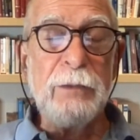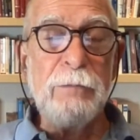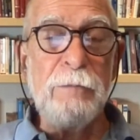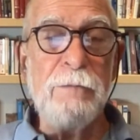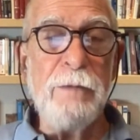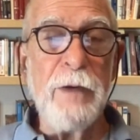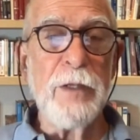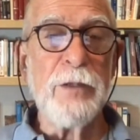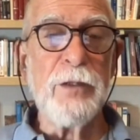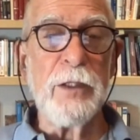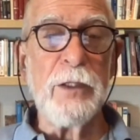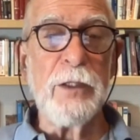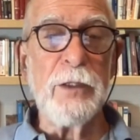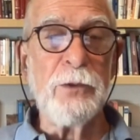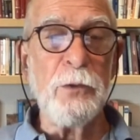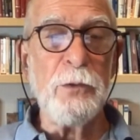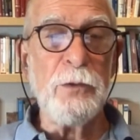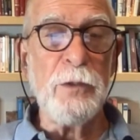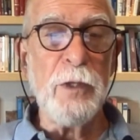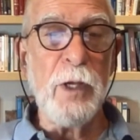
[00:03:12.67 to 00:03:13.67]
visit
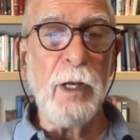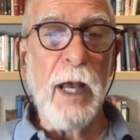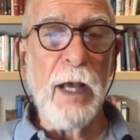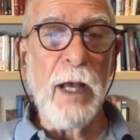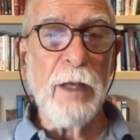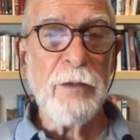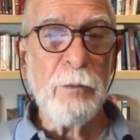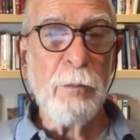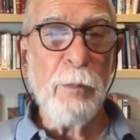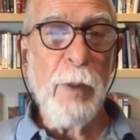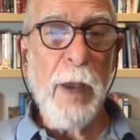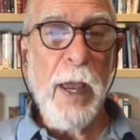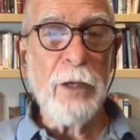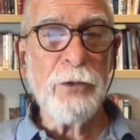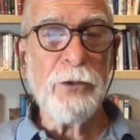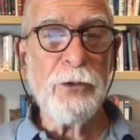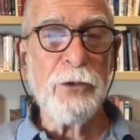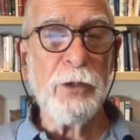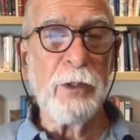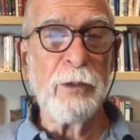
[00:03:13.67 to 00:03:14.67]
to the last
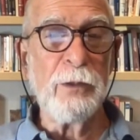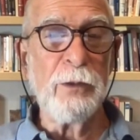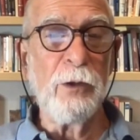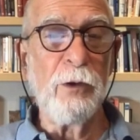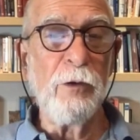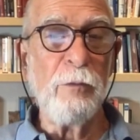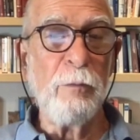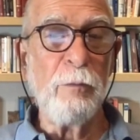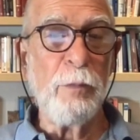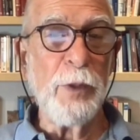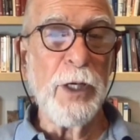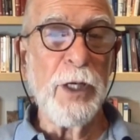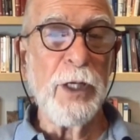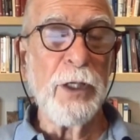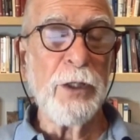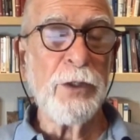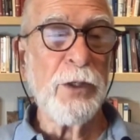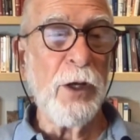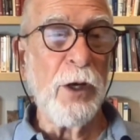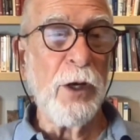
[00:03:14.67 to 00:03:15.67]
bastion of
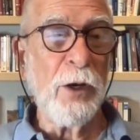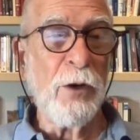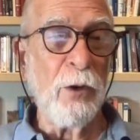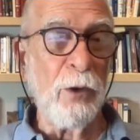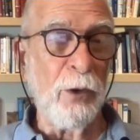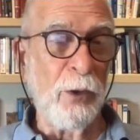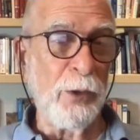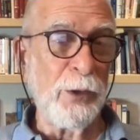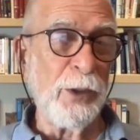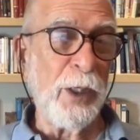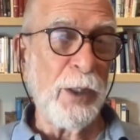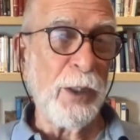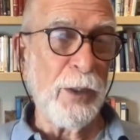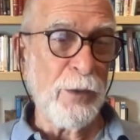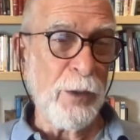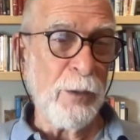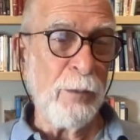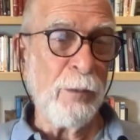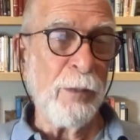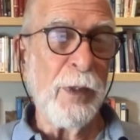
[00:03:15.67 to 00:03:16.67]
British
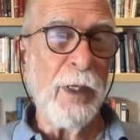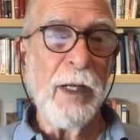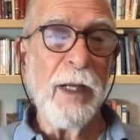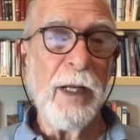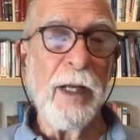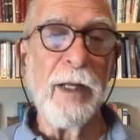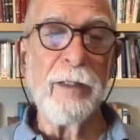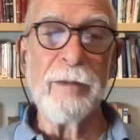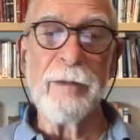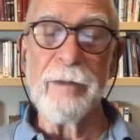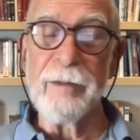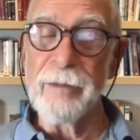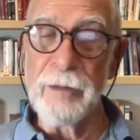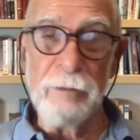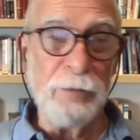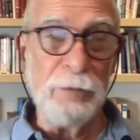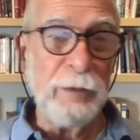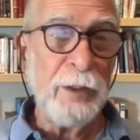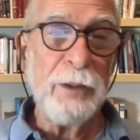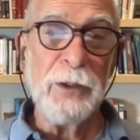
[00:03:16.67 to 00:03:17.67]
colonialism. And
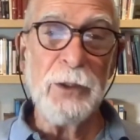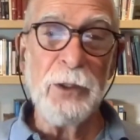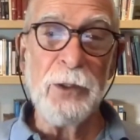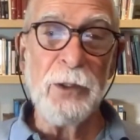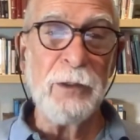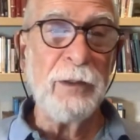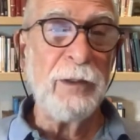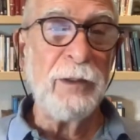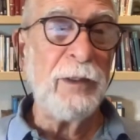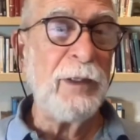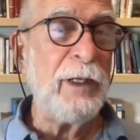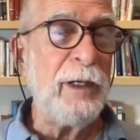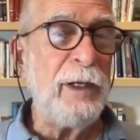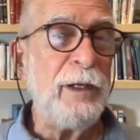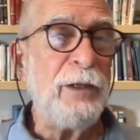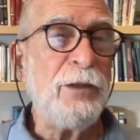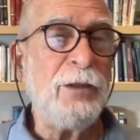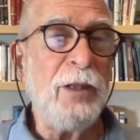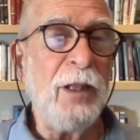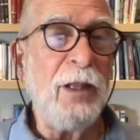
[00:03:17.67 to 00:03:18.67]
the video
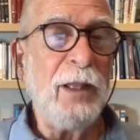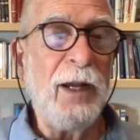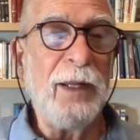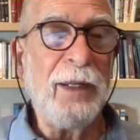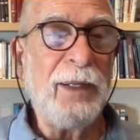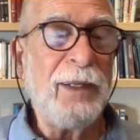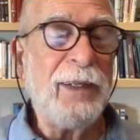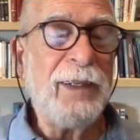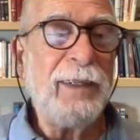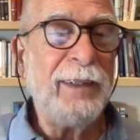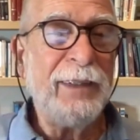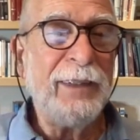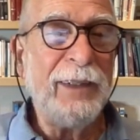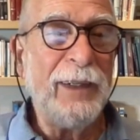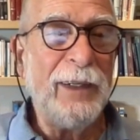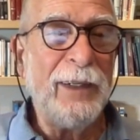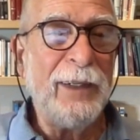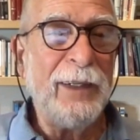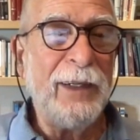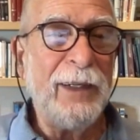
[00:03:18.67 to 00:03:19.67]
is like
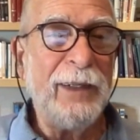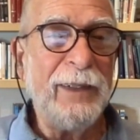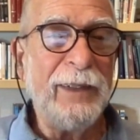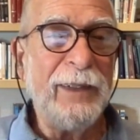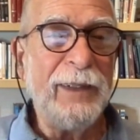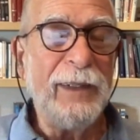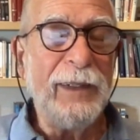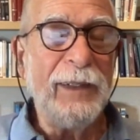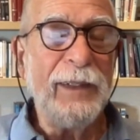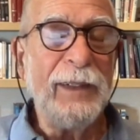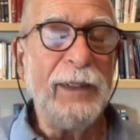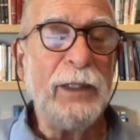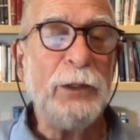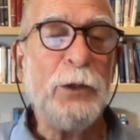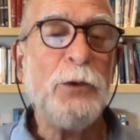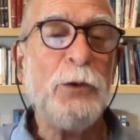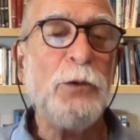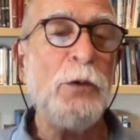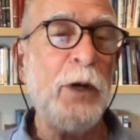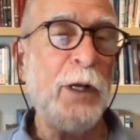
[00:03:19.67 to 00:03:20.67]

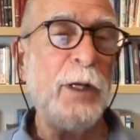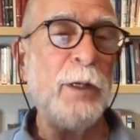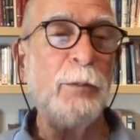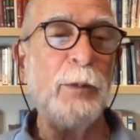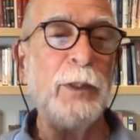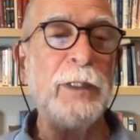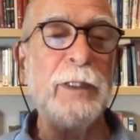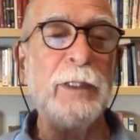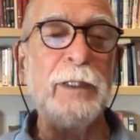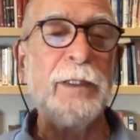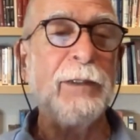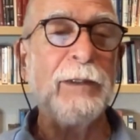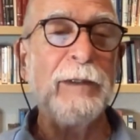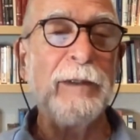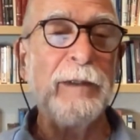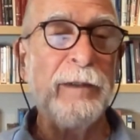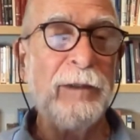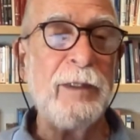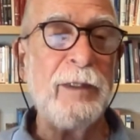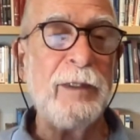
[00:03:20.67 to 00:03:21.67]
incredibly
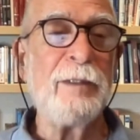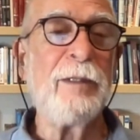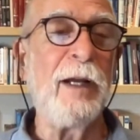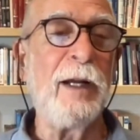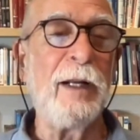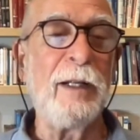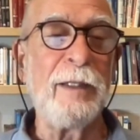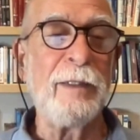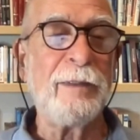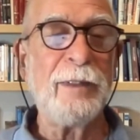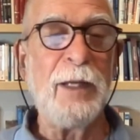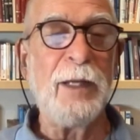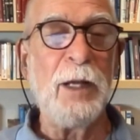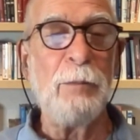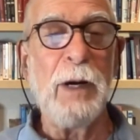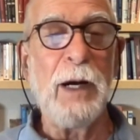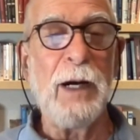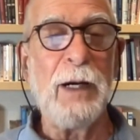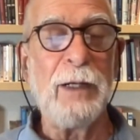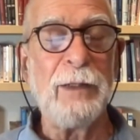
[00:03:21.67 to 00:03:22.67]
detailed
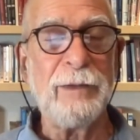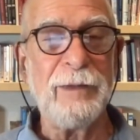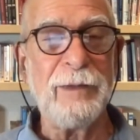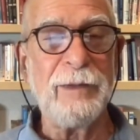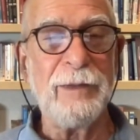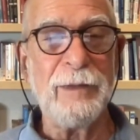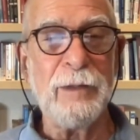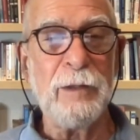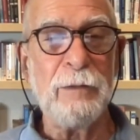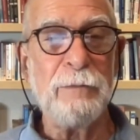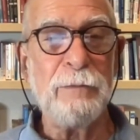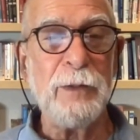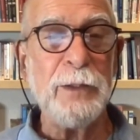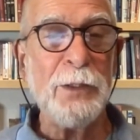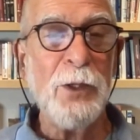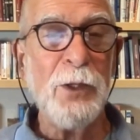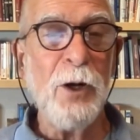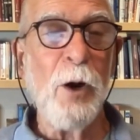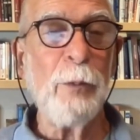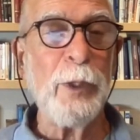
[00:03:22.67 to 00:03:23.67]
about the
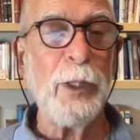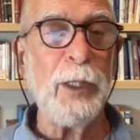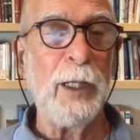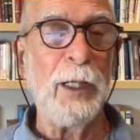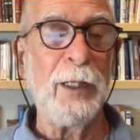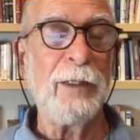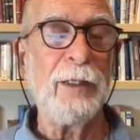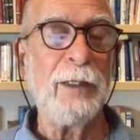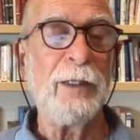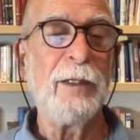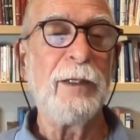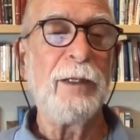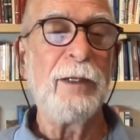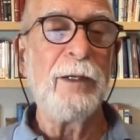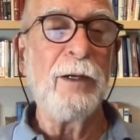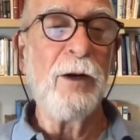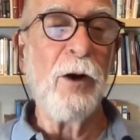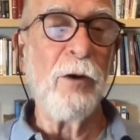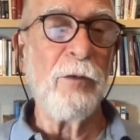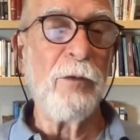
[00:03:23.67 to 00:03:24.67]
phenomenon
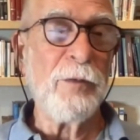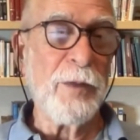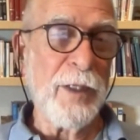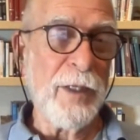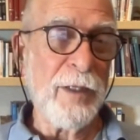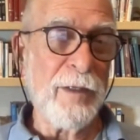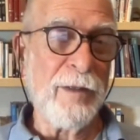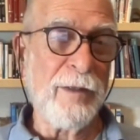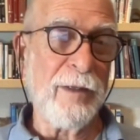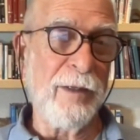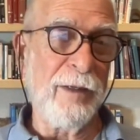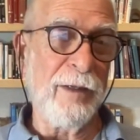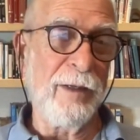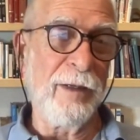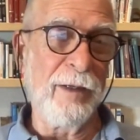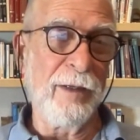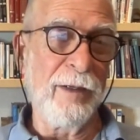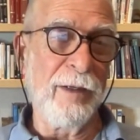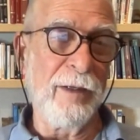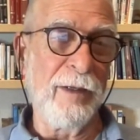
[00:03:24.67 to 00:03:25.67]
of this
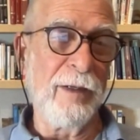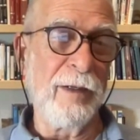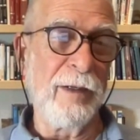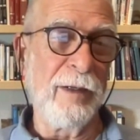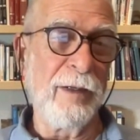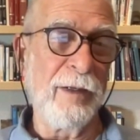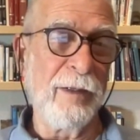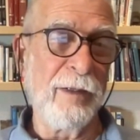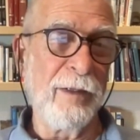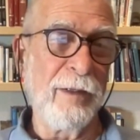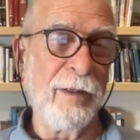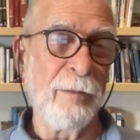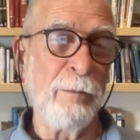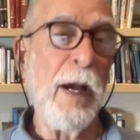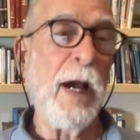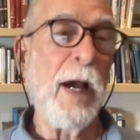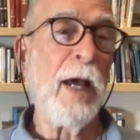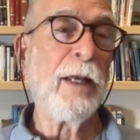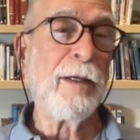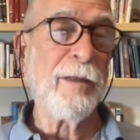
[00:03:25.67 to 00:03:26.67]

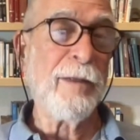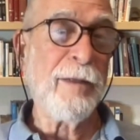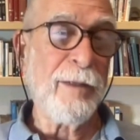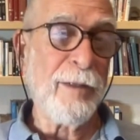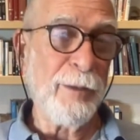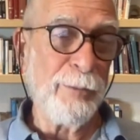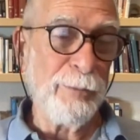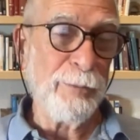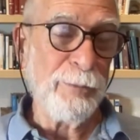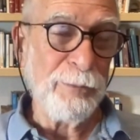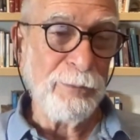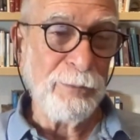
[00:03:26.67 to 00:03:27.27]
palace.